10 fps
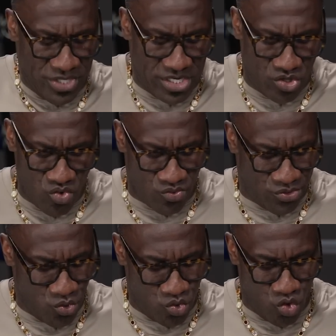said you
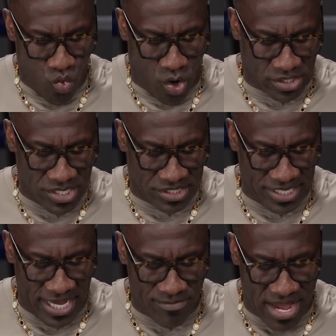you you worked in the
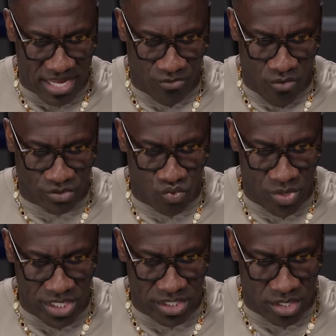sand mines for over
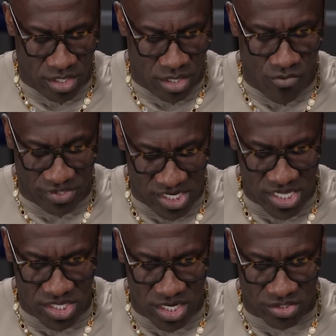twenty uh, over
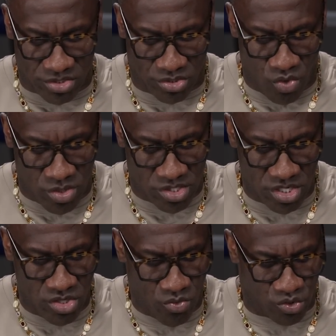ten years. So
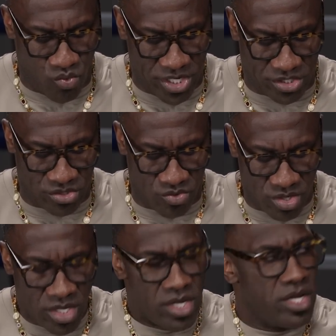until you were twenty-two,
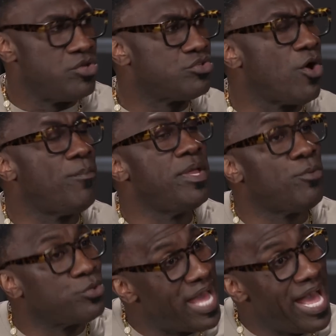and you saw
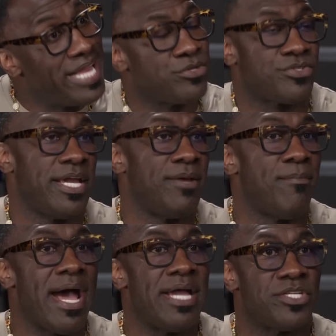people die in those sand
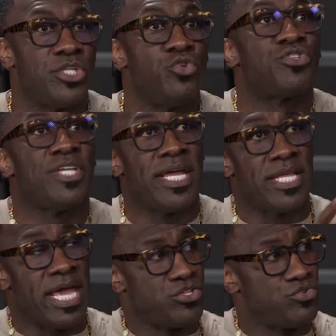mines, and you
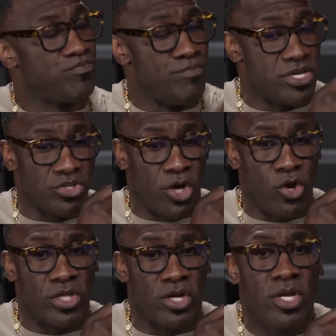said, as you mentioned
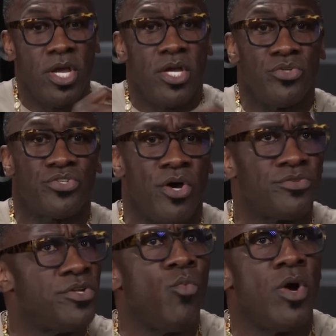earlier, you saw
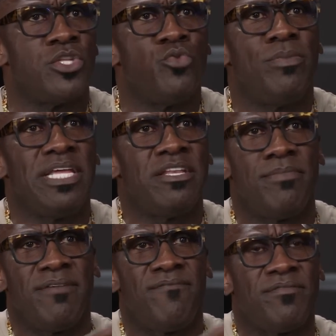someone you believed to
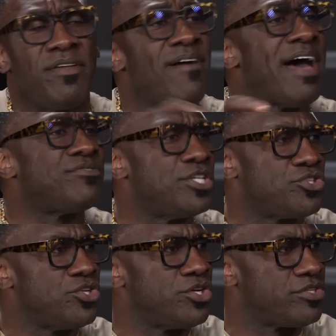be fifty-five,
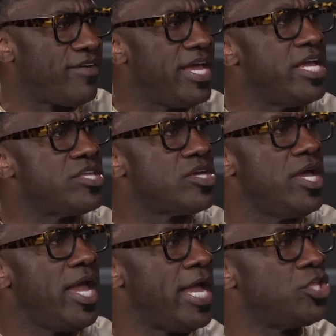sixty years of age,
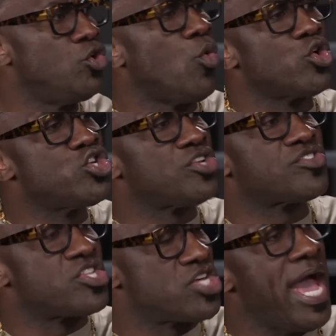and you were
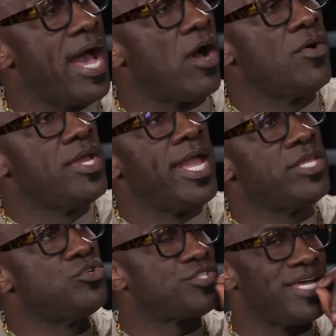just a child,
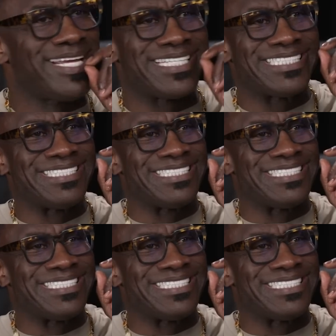and you said,